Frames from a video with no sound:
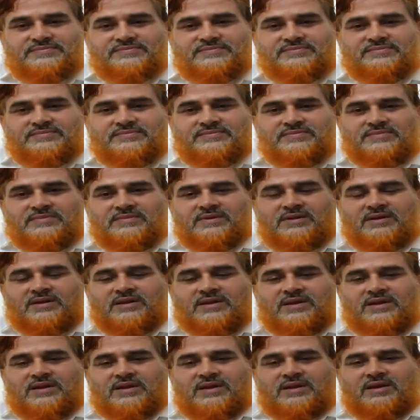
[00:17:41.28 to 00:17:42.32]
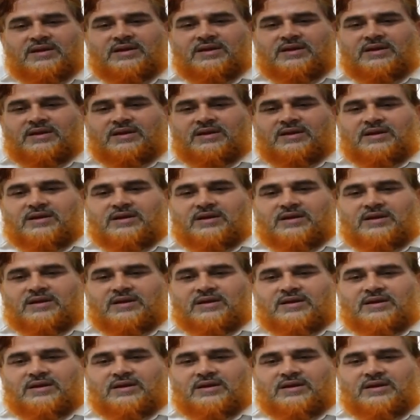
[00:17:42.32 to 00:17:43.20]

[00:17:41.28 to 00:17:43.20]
No one is speaking in this clip.